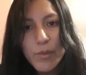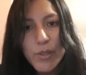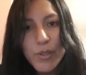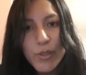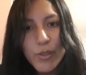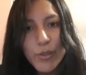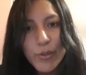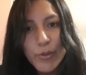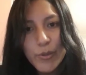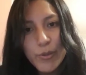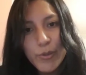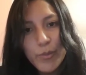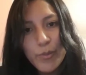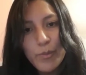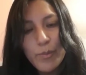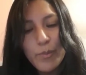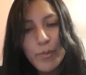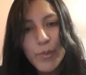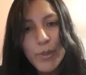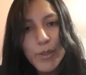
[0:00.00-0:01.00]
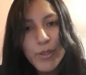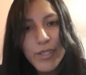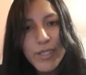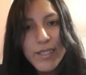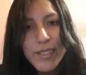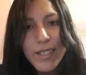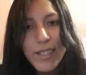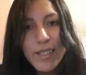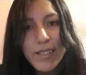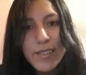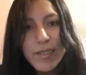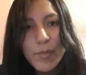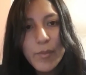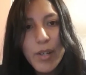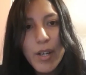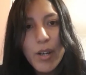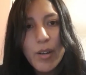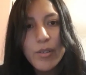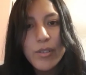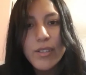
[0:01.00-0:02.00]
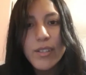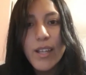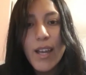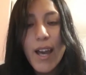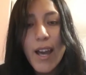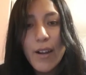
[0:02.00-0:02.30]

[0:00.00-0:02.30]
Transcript: you more details about the